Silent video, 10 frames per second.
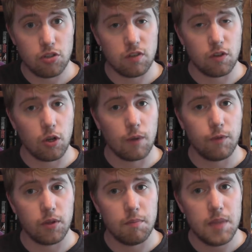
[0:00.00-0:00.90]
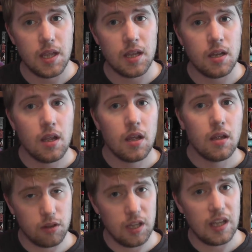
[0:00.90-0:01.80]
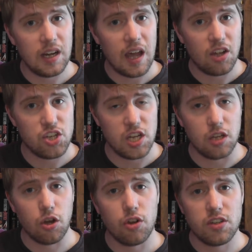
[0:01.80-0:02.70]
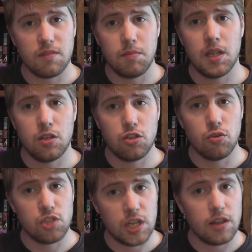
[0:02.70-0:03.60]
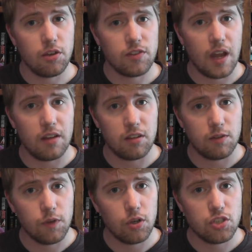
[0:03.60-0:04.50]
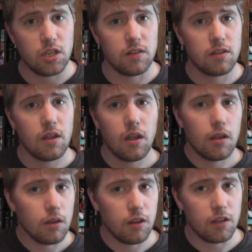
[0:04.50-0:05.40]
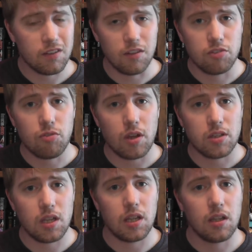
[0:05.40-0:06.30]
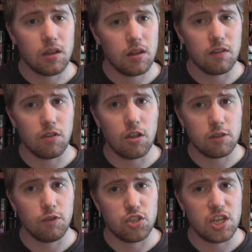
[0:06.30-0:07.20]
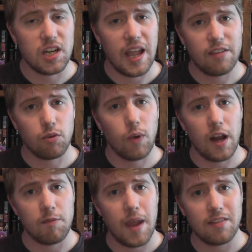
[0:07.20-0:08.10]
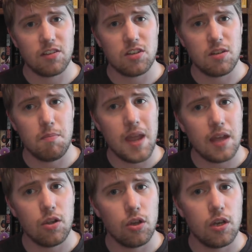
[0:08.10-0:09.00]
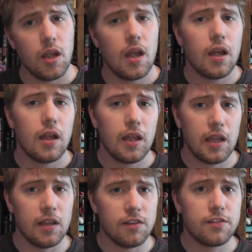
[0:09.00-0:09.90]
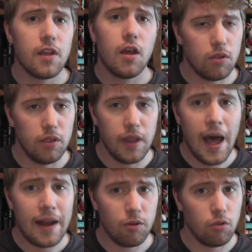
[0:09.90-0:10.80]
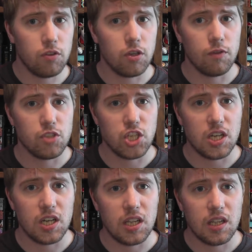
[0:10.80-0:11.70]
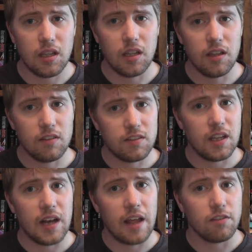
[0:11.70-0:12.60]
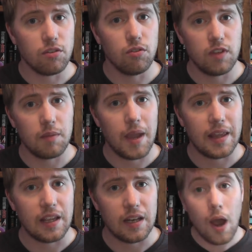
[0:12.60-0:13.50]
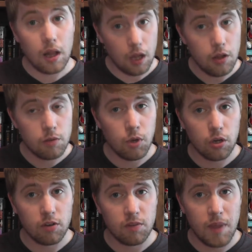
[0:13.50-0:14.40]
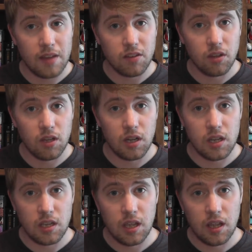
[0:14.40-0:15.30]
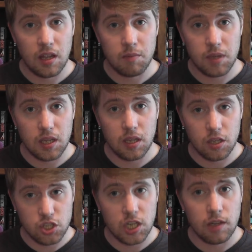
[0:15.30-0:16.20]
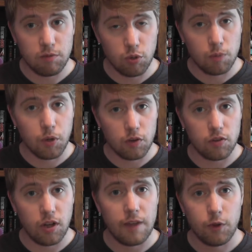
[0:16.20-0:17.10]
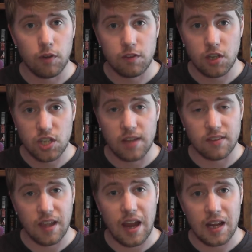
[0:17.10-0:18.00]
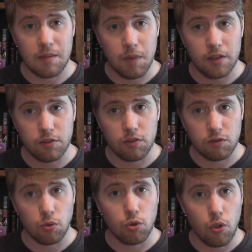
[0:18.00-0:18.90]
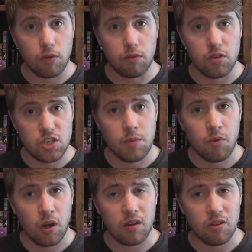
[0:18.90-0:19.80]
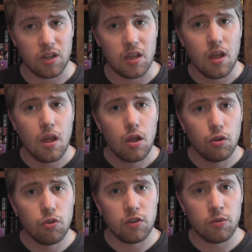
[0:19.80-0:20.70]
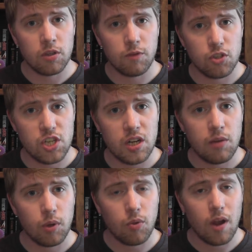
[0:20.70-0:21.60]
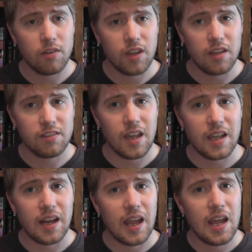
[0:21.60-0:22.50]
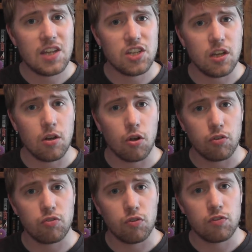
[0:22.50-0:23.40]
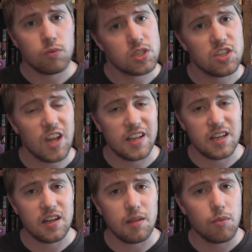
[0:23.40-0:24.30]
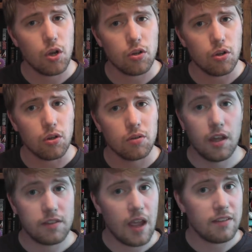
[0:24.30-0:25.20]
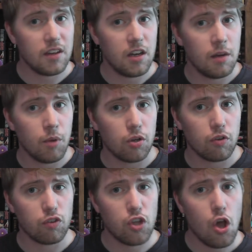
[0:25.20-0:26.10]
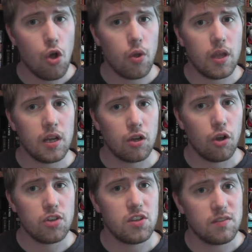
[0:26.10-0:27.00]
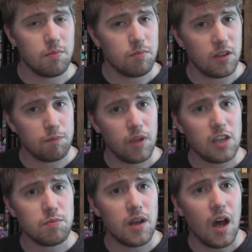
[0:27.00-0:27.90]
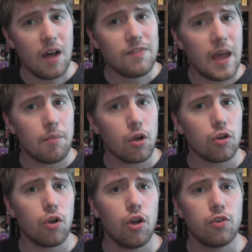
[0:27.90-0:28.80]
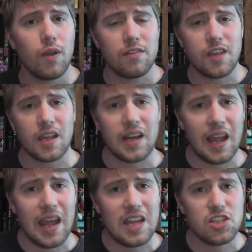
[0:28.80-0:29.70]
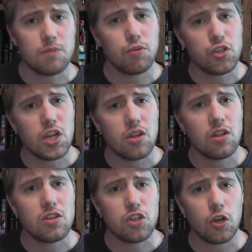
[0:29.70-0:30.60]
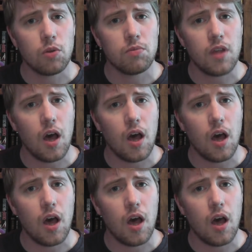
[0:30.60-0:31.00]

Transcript: notions are harmful to men, the ideology encourages men to shed their status as virgins, thus constructing this loss of virginity as a rite of passage into manhood. Hence, not losing your virginity is seen as losing manliness. While other markers of masculinity can be achieved through personal efforts, such as gaining muscles through going to the gym regularly, losing one's virginity requires a second agent in order to switch the identity marker. Thus, as identity markers go, it encourages displacement of that marker onto a second agent, particularly in terms